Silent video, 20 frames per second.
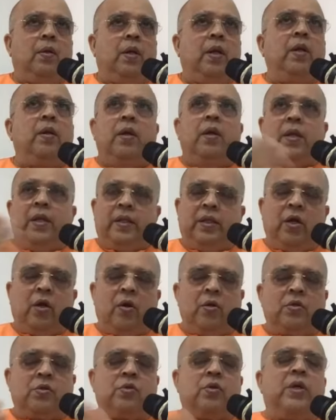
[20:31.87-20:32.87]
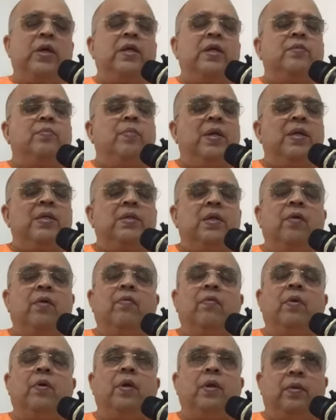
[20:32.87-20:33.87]
In Gita also it is mentioned,
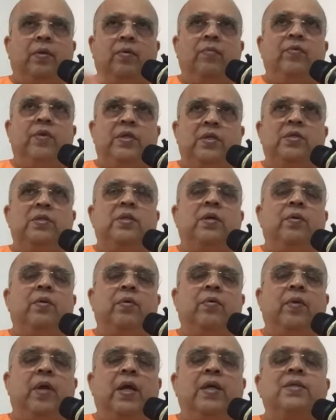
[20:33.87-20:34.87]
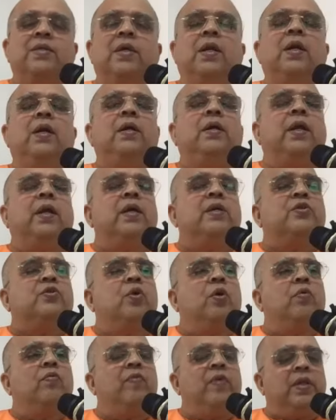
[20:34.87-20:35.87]
which is an excellent
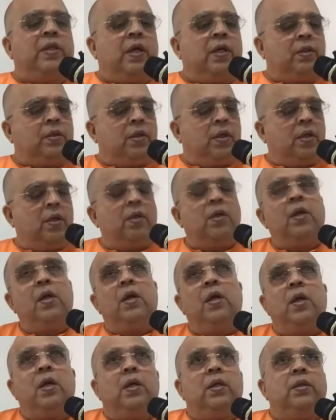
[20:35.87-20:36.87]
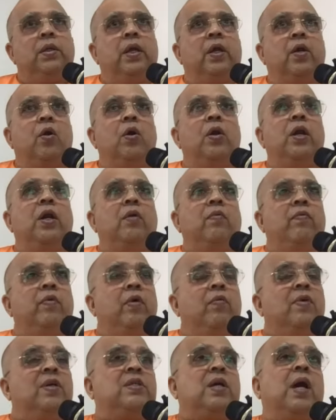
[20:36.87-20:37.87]
text on Vedanta. They call it
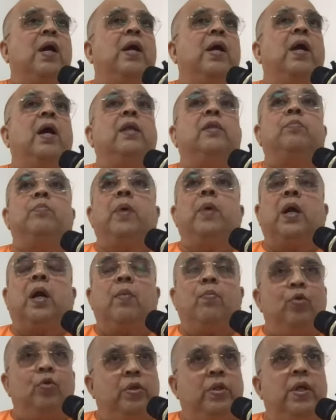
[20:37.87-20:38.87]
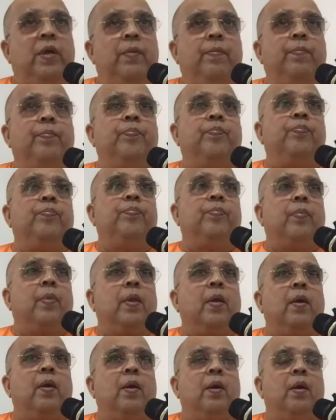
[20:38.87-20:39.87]
vyavasayatmika buddhi.
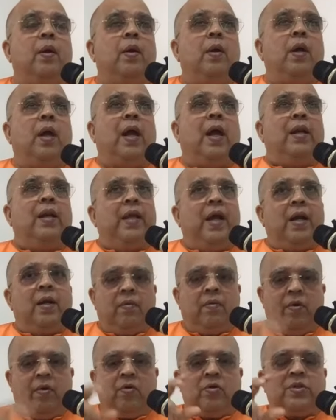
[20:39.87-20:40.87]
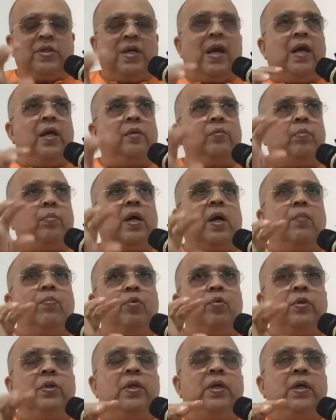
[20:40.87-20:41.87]
And that vyavasayatmika
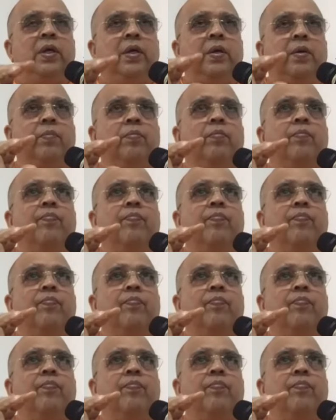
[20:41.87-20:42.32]
buddhi,